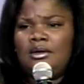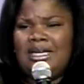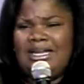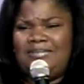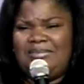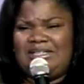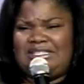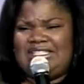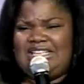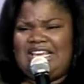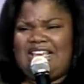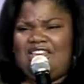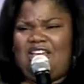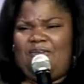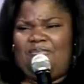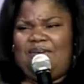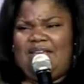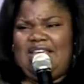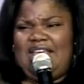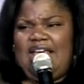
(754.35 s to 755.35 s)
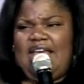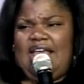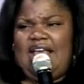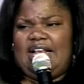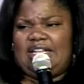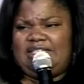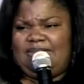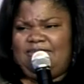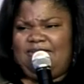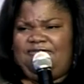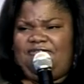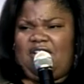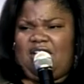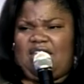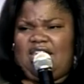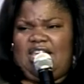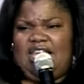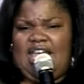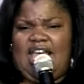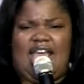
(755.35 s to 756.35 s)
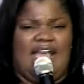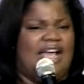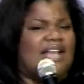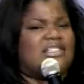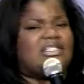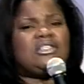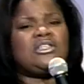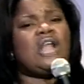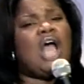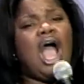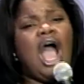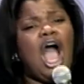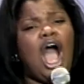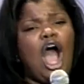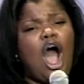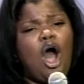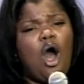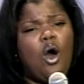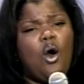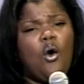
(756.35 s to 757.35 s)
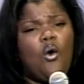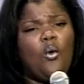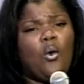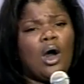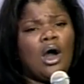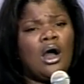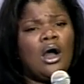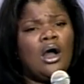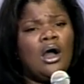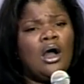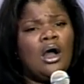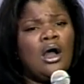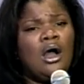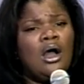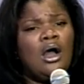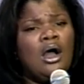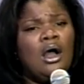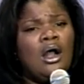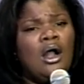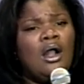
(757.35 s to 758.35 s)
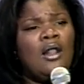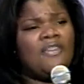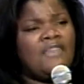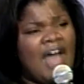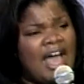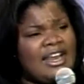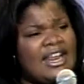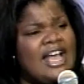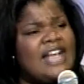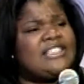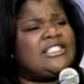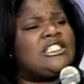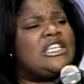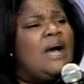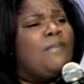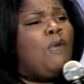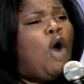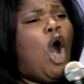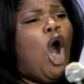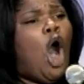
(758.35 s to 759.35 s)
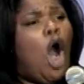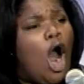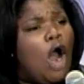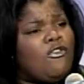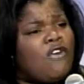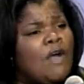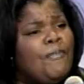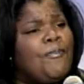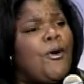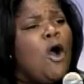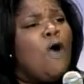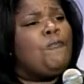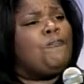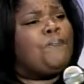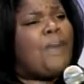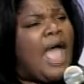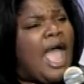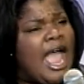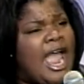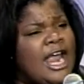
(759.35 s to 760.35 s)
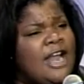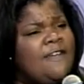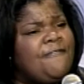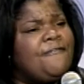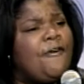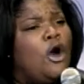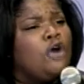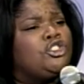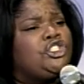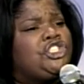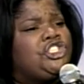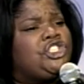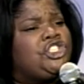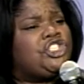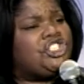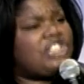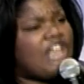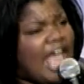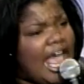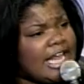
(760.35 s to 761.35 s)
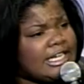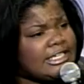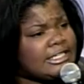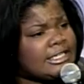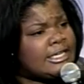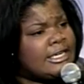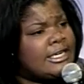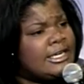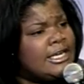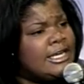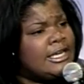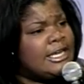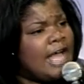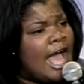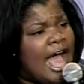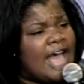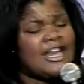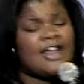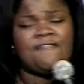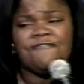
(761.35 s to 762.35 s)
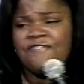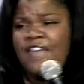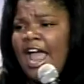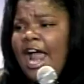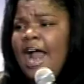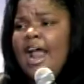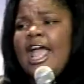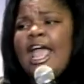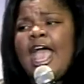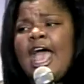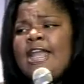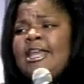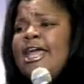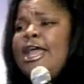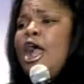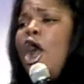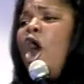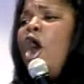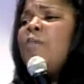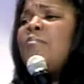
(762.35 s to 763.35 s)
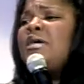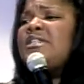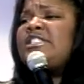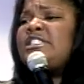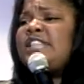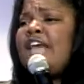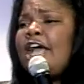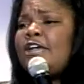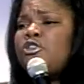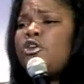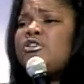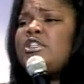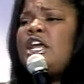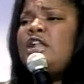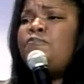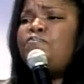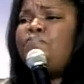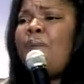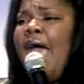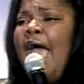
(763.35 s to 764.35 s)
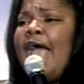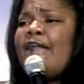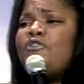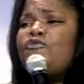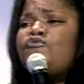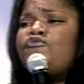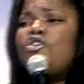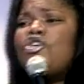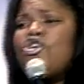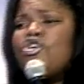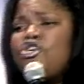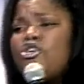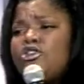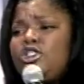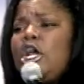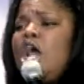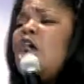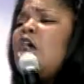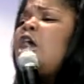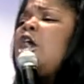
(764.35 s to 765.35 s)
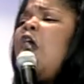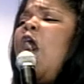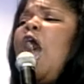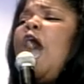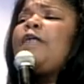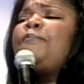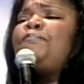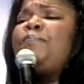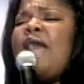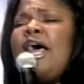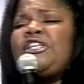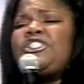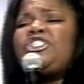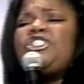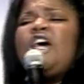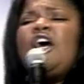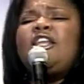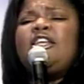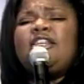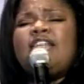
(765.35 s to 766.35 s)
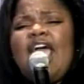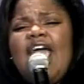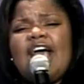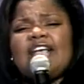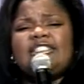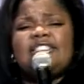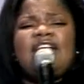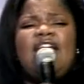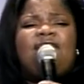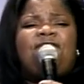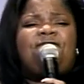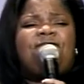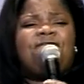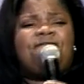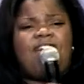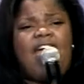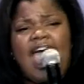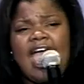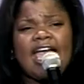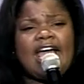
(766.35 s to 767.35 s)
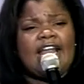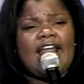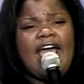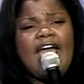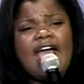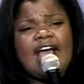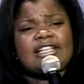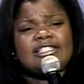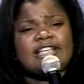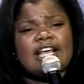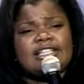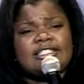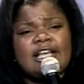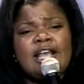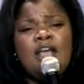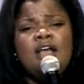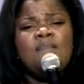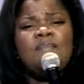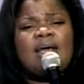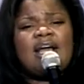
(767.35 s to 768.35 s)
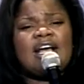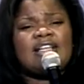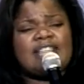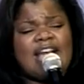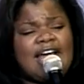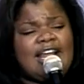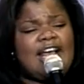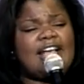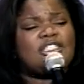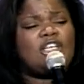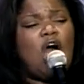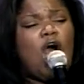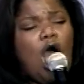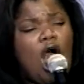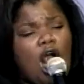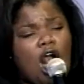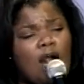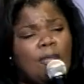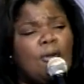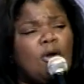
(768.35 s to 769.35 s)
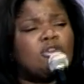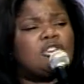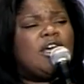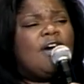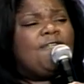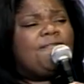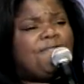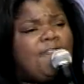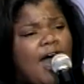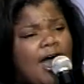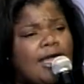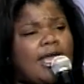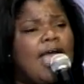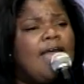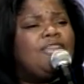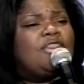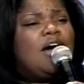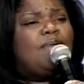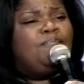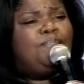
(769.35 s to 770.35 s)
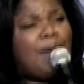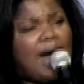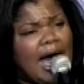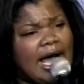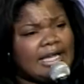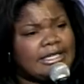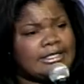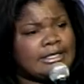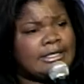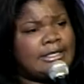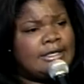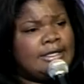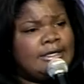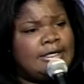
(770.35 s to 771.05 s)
Let me stick you up in your ass. Let me fuck in your ass. No! That is some horrible, painful shit. And if there are any homosexuals in Baton Rouge, God bless your nasty faggot asses, because that is horrible to fuck in the butt.